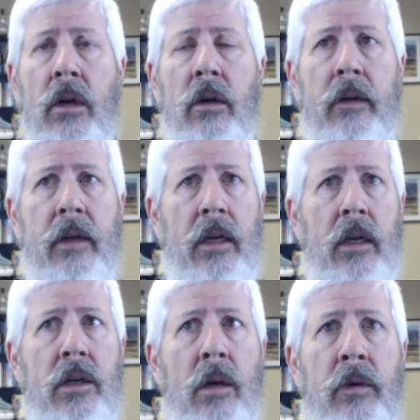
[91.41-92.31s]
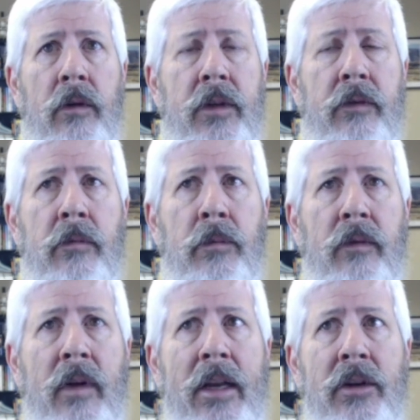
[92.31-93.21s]
We've got a number of different
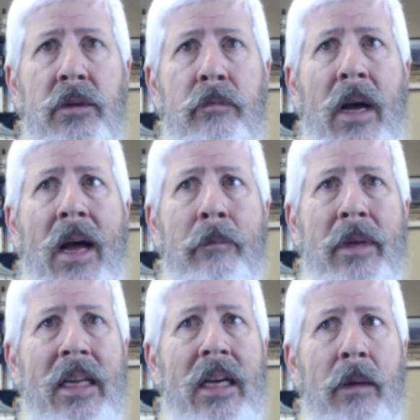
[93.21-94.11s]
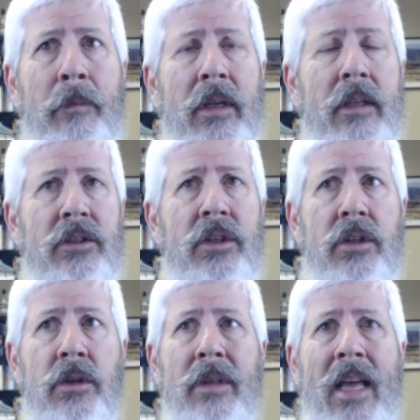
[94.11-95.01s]
providers popping up to
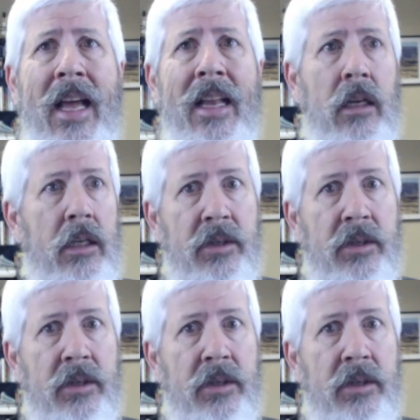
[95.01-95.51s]
do that.